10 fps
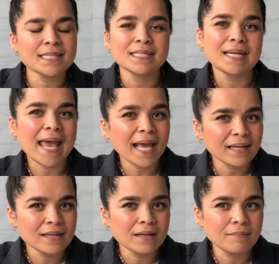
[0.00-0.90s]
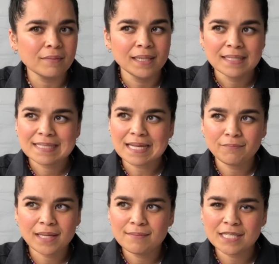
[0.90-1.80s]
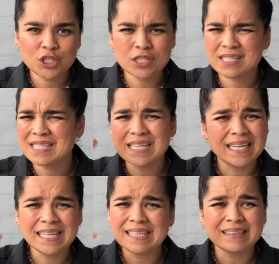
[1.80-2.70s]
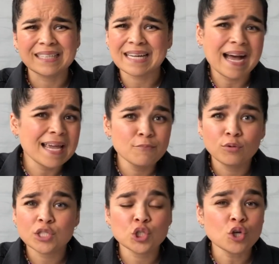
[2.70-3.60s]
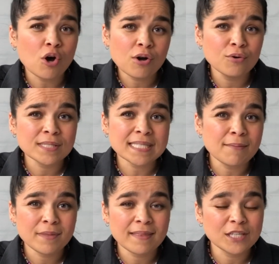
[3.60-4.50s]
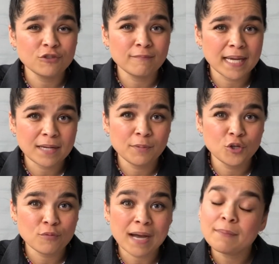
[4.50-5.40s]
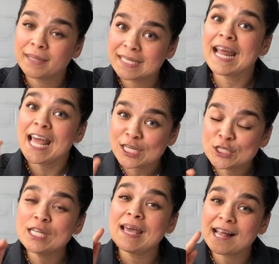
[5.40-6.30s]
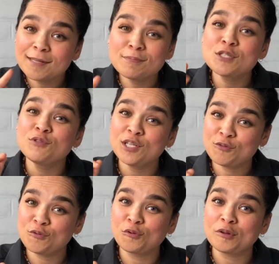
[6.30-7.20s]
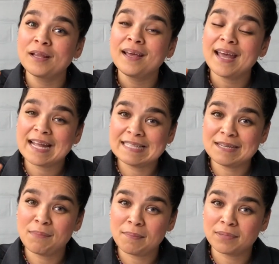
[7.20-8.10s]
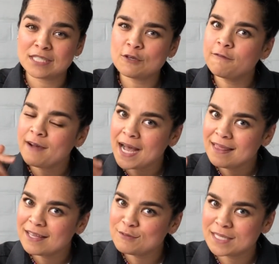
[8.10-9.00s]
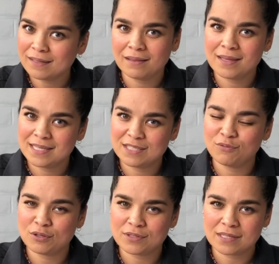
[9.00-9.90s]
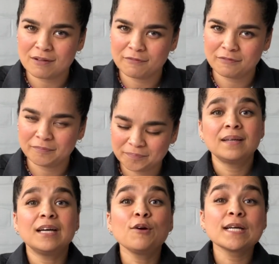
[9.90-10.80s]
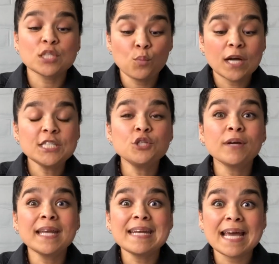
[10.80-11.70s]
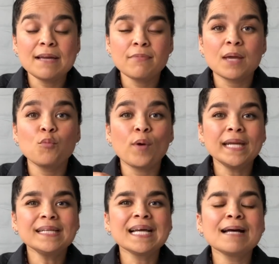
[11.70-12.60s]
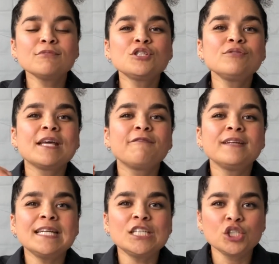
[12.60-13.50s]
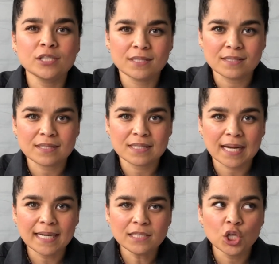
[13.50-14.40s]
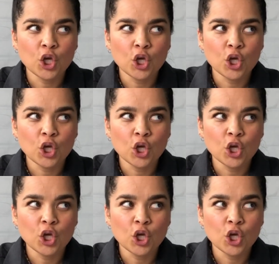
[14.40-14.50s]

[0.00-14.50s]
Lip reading: it's an acronym, sometimes it's just a silly little rhyme or a song or something that you've made up in your mind, but it actually helps you recall and remember. So find those little things for yourself. Okay, so once you can name them, when it comes to definitions, right?